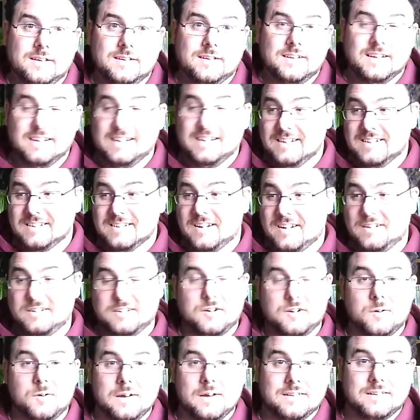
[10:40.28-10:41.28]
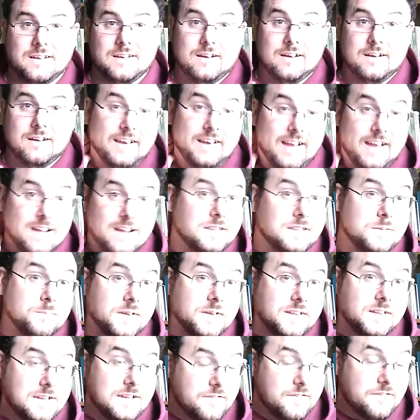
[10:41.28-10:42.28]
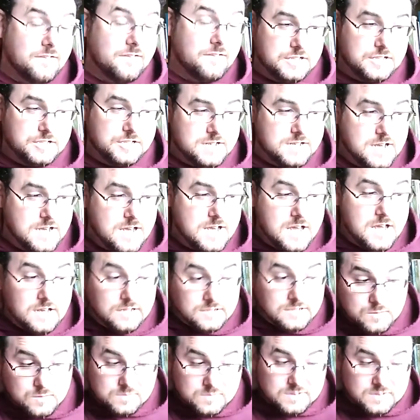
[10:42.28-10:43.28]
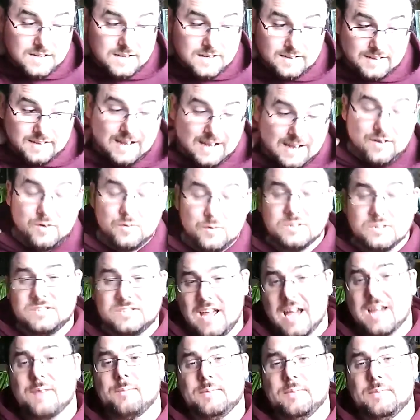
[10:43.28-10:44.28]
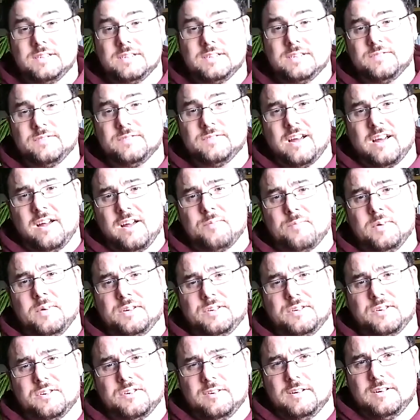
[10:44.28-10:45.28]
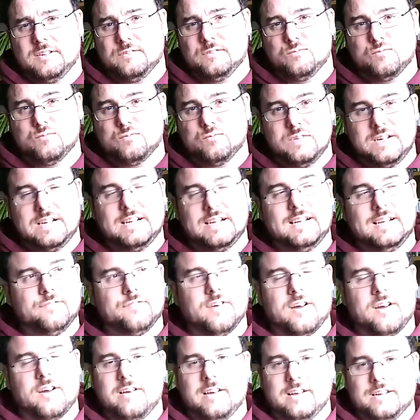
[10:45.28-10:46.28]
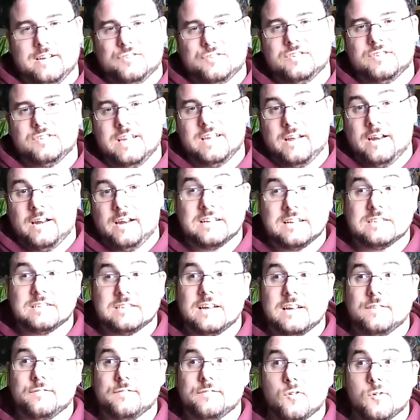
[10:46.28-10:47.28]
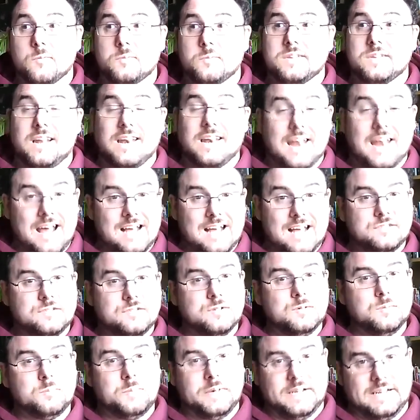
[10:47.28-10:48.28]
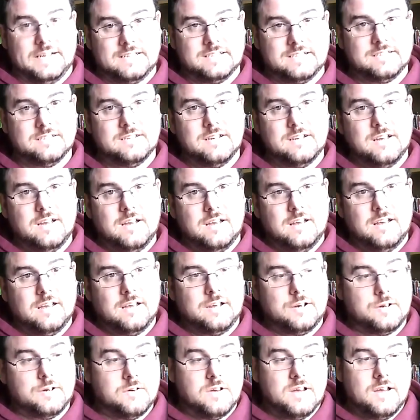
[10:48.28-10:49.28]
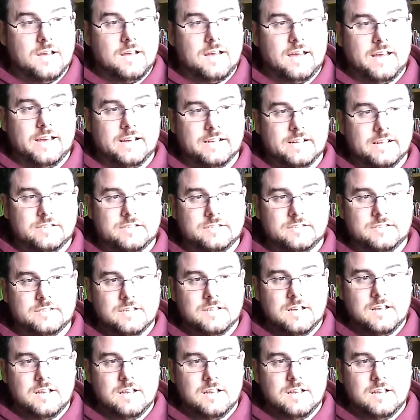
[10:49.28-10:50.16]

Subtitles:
They didn't kind of go out there and they had them at the advantage. So that whole segment of the Casmark tour is really very interesting. And as I said, it forms the last two beats. You know, it's